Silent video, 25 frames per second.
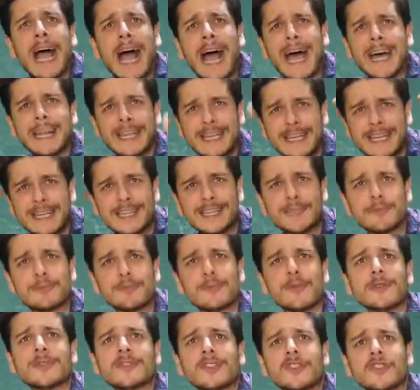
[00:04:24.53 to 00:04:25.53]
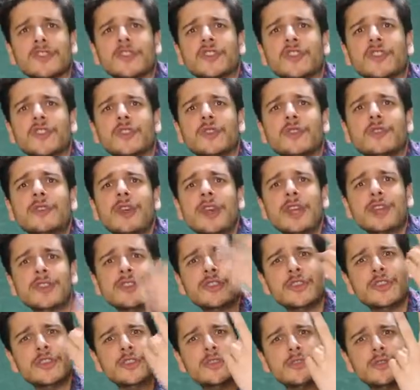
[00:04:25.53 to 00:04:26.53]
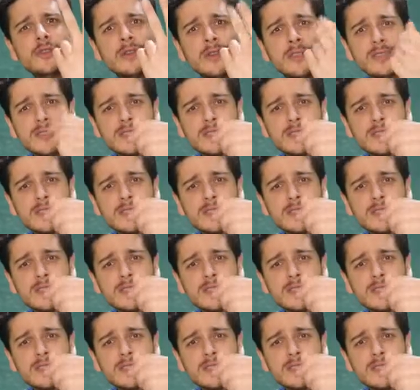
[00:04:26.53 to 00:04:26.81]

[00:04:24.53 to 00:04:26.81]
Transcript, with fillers: and he has brought us two new